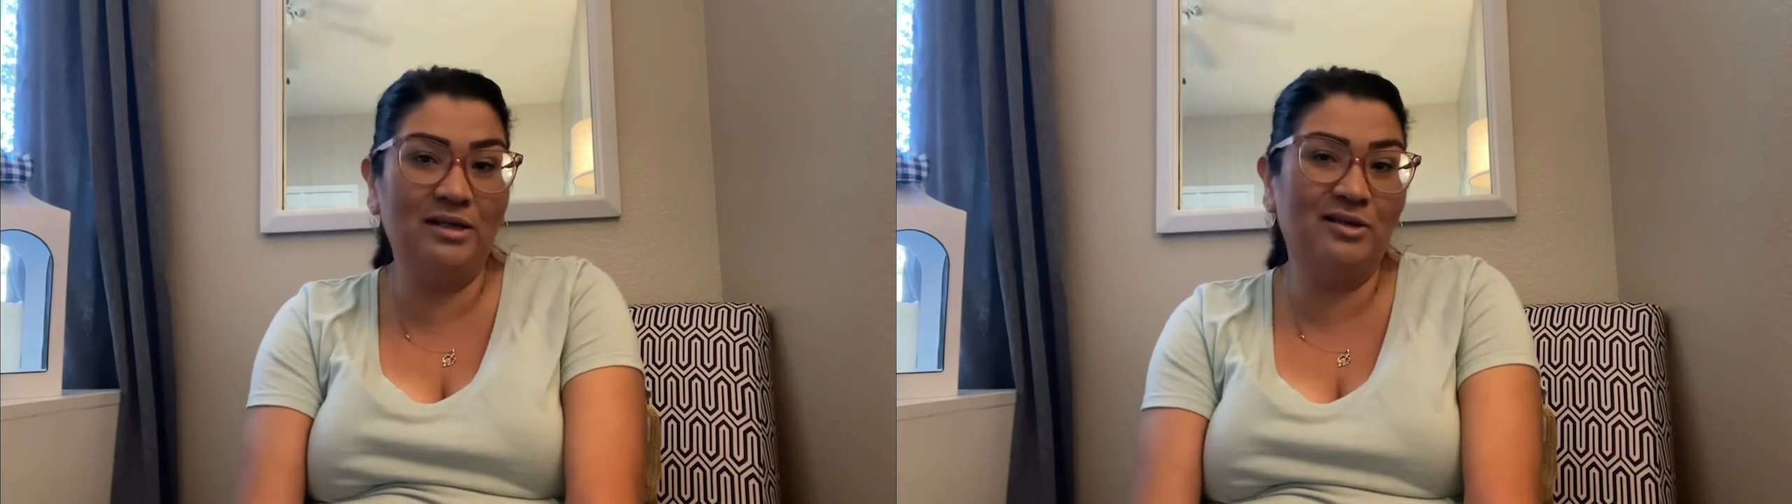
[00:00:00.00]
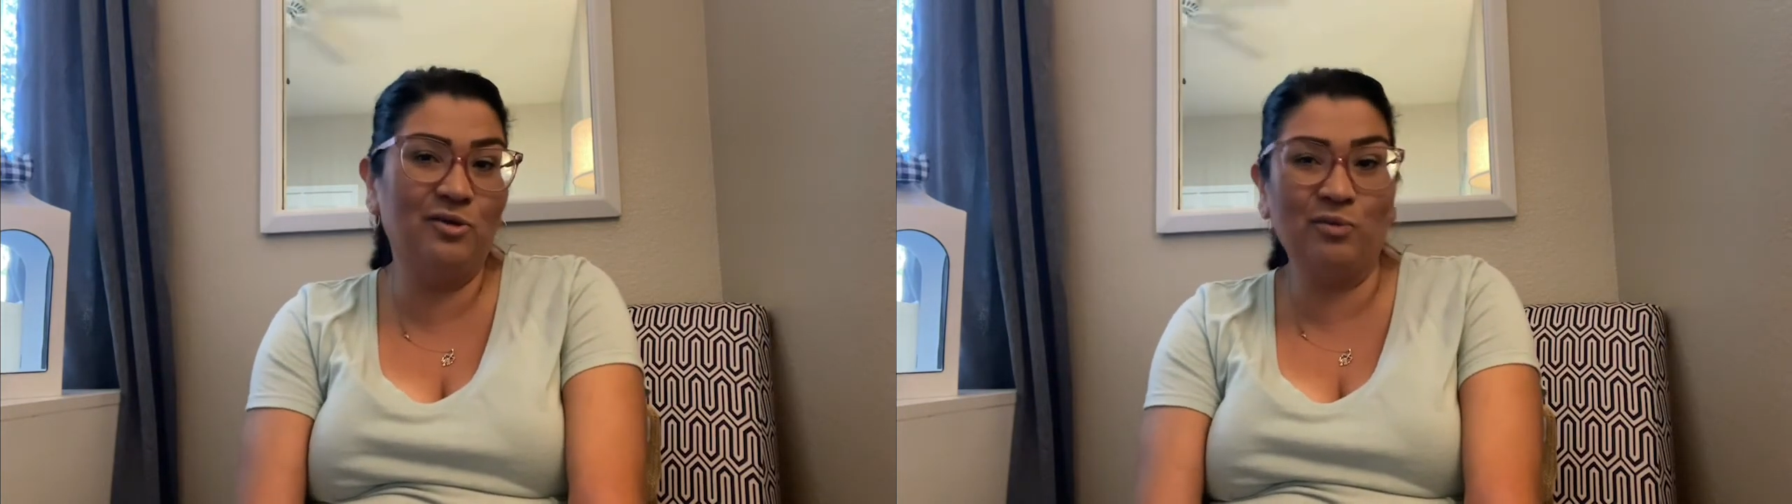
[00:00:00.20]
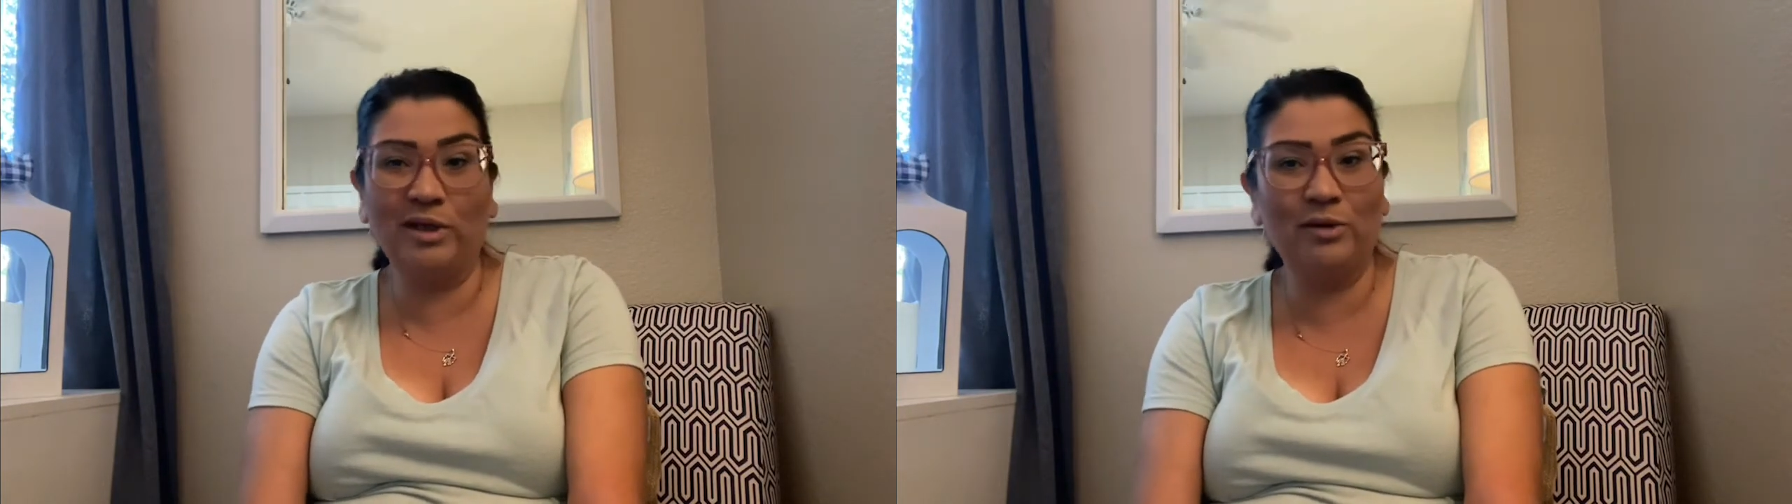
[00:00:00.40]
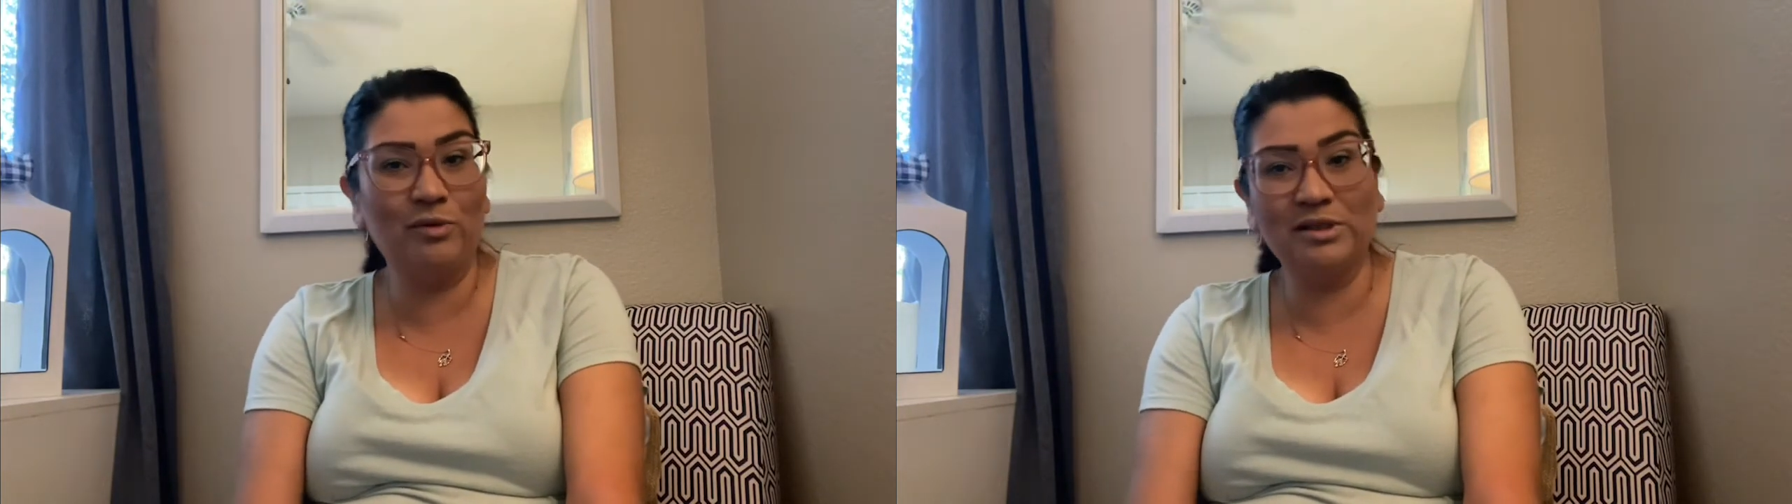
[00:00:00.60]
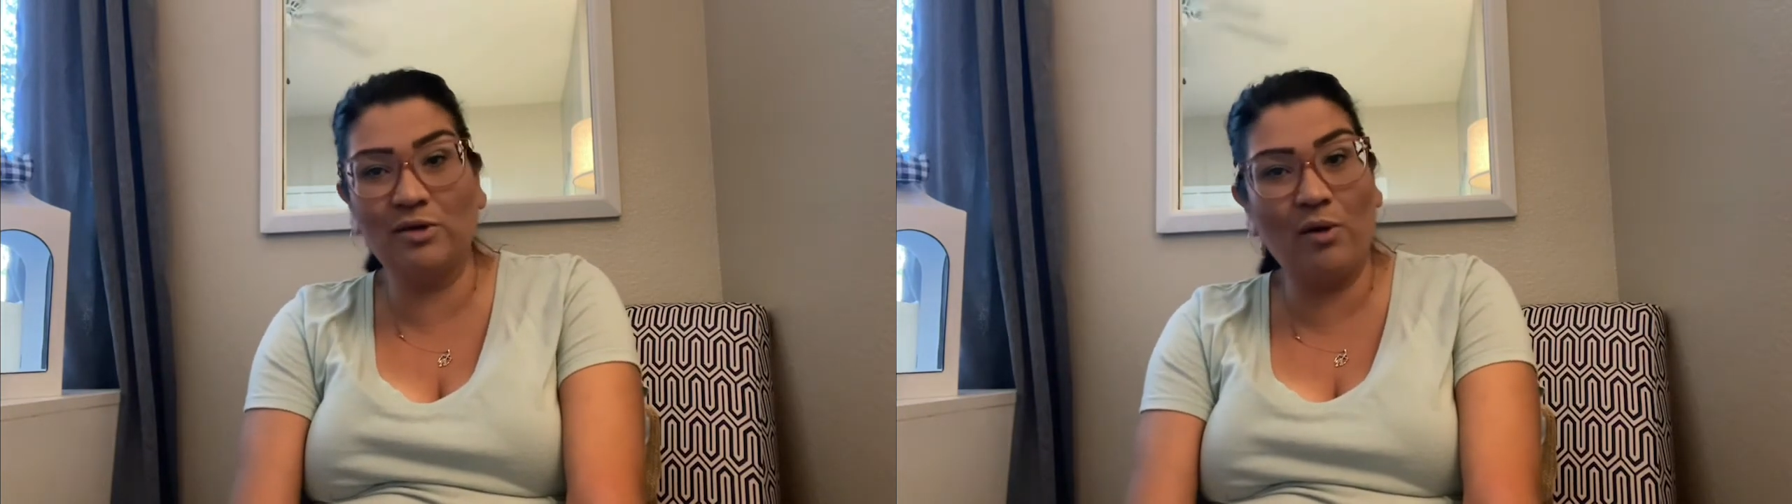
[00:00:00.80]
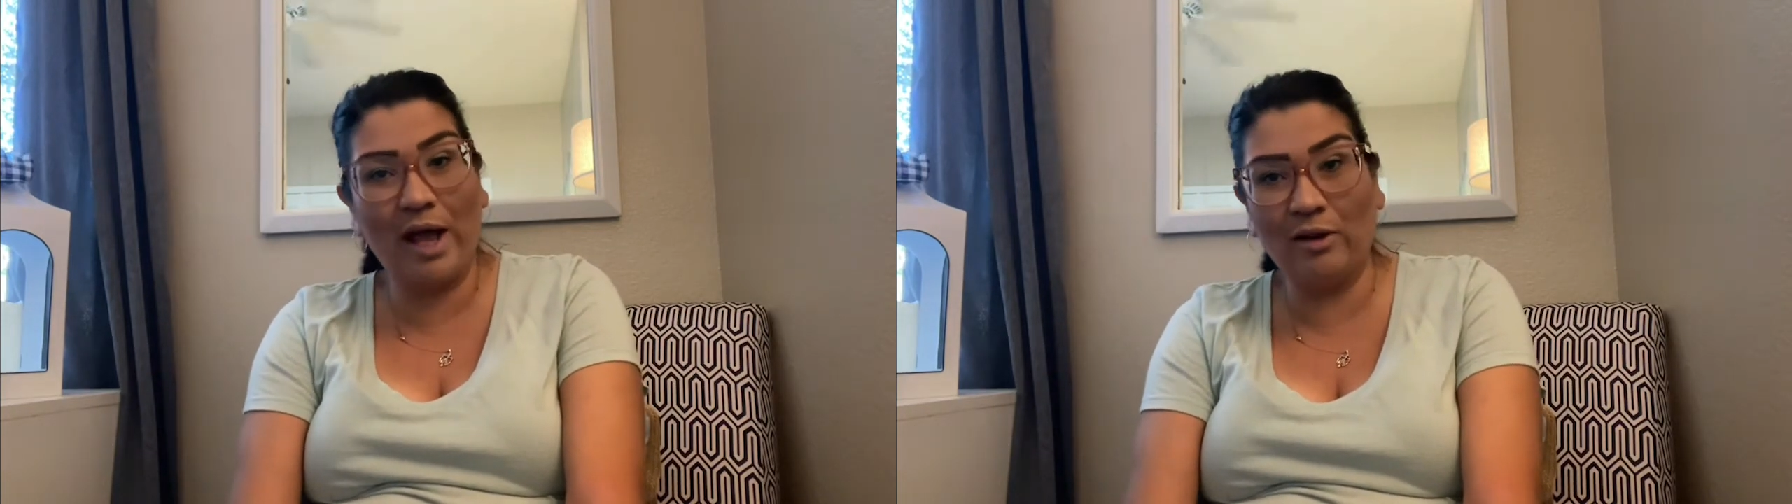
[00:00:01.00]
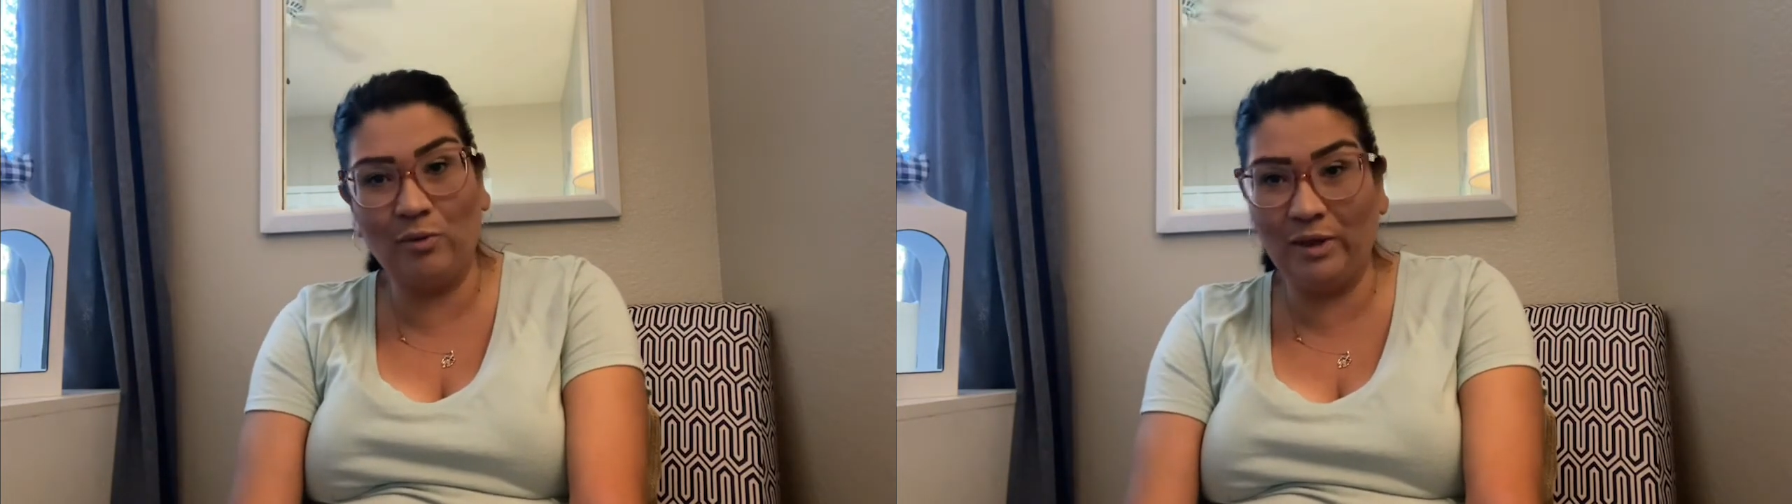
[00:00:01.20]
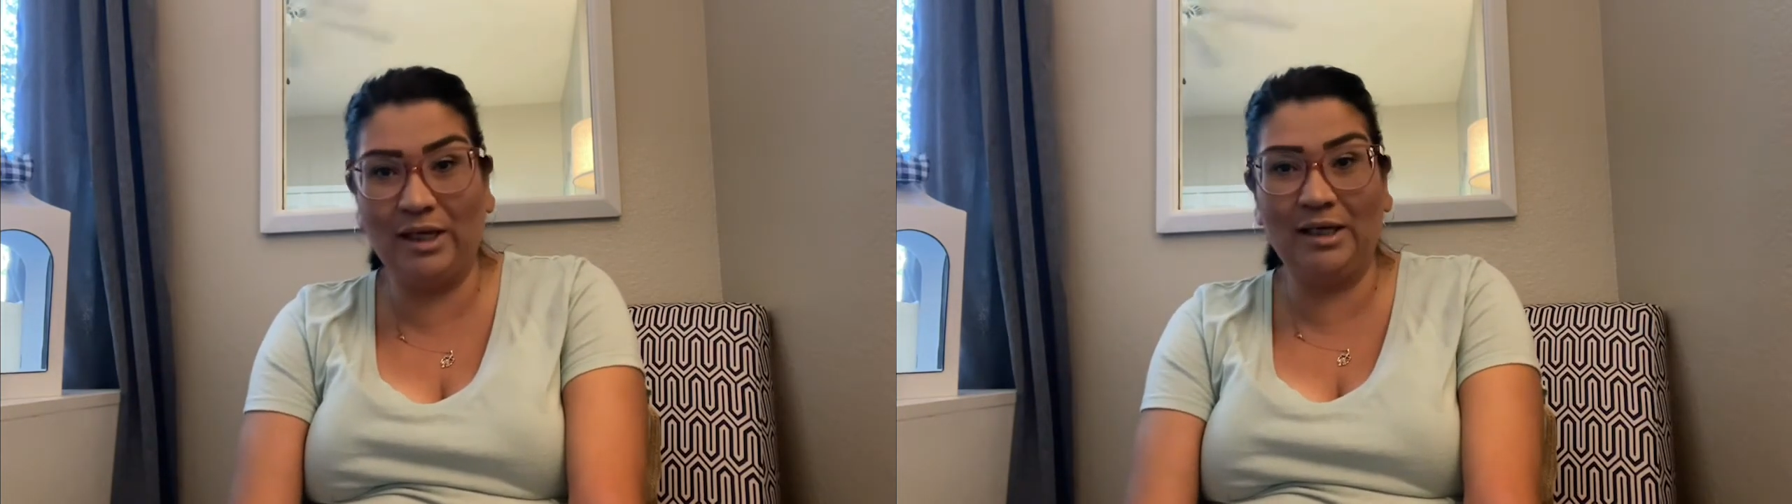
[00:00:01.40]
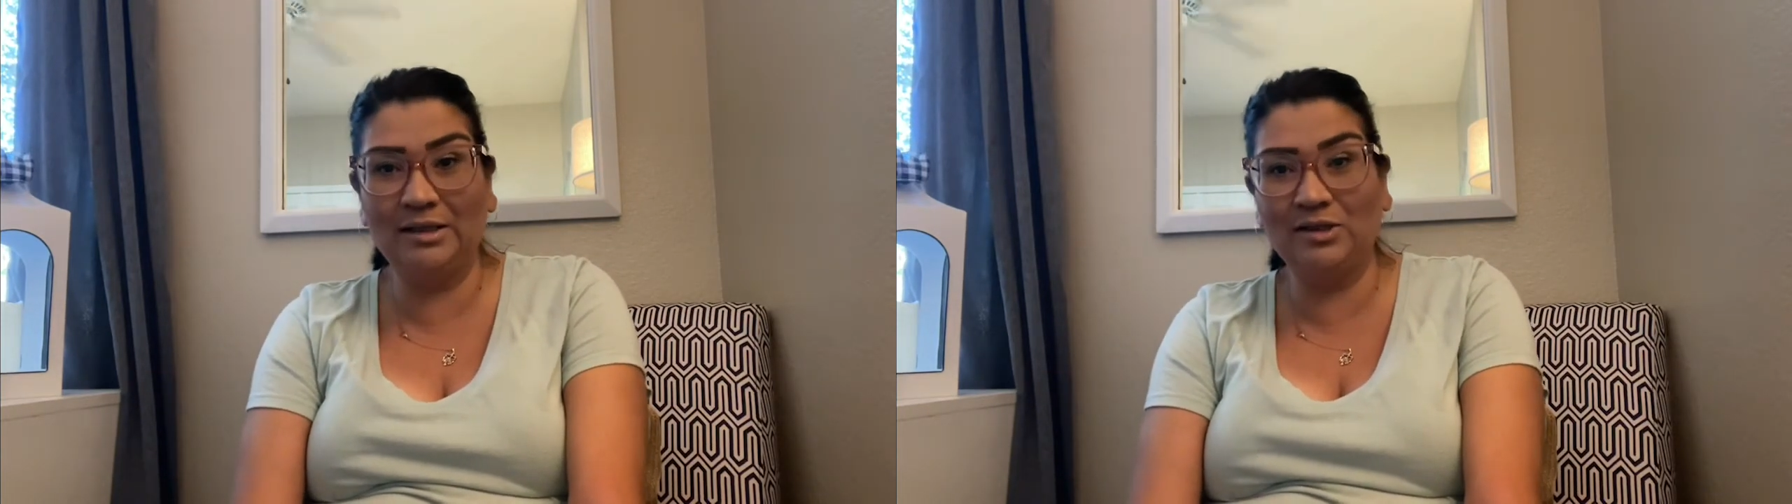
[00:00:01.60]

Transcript: and there really was no Halloween.